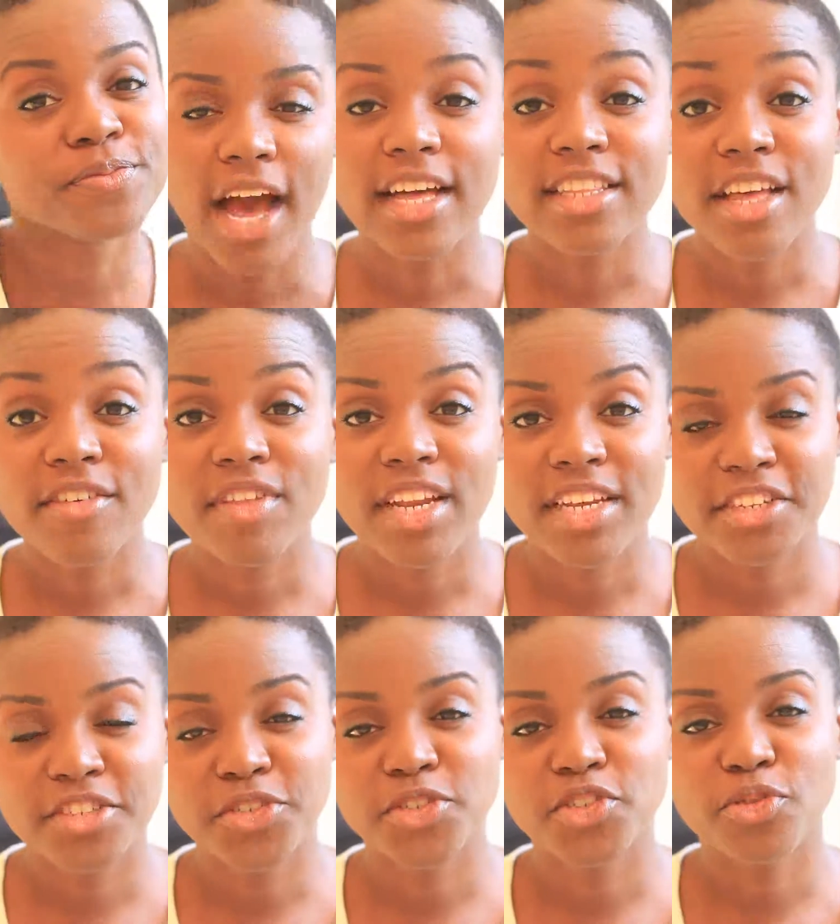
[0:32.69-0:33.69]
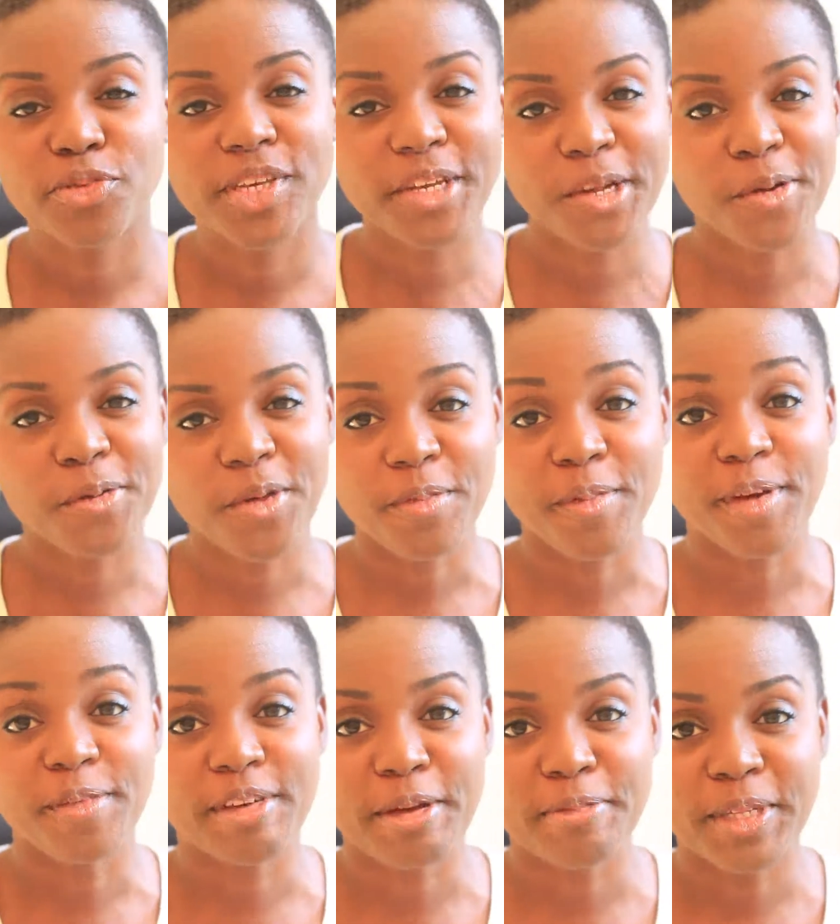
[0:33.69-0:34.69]
I love that I can choose to be here with my
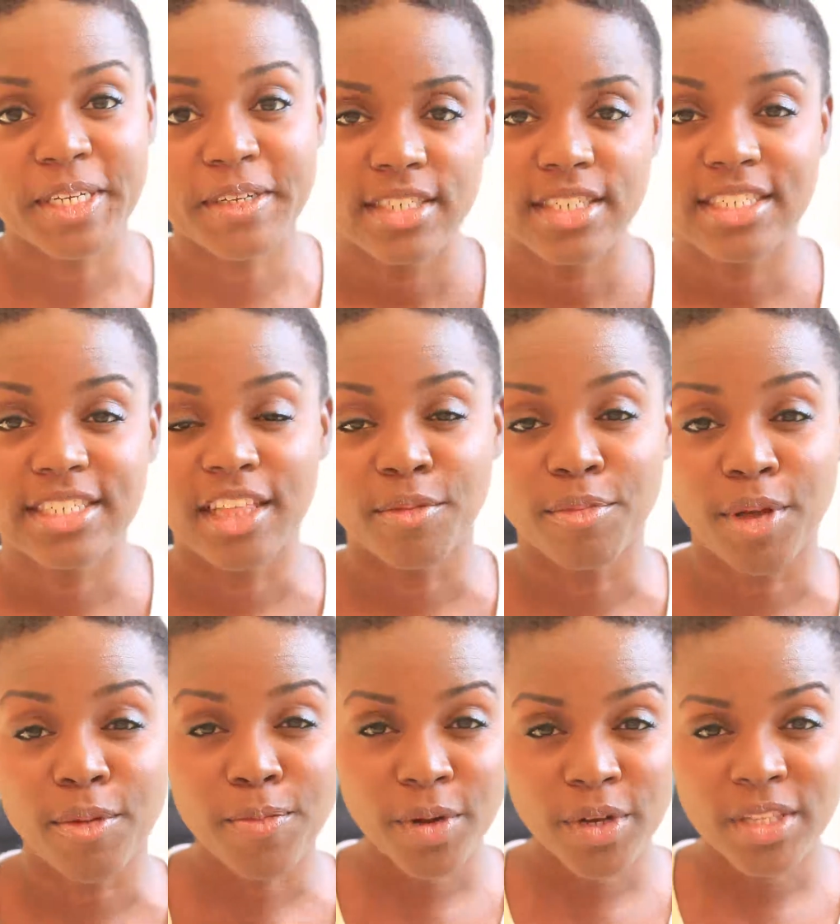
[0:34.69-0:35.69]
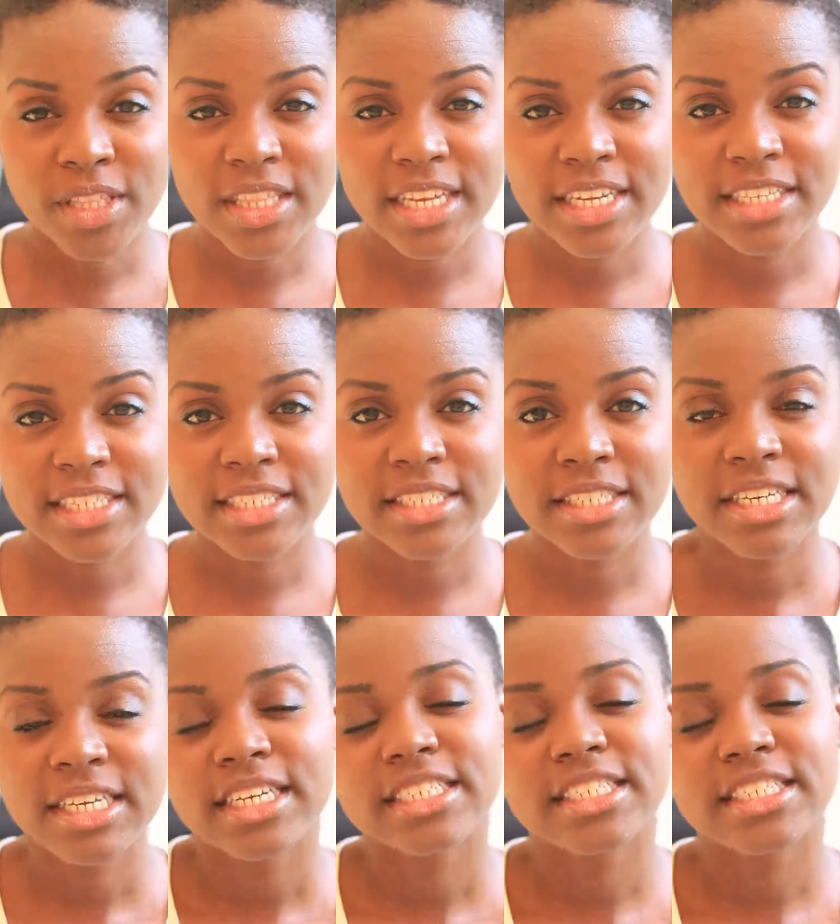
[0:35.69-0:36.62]
family, to celebrate birthdays,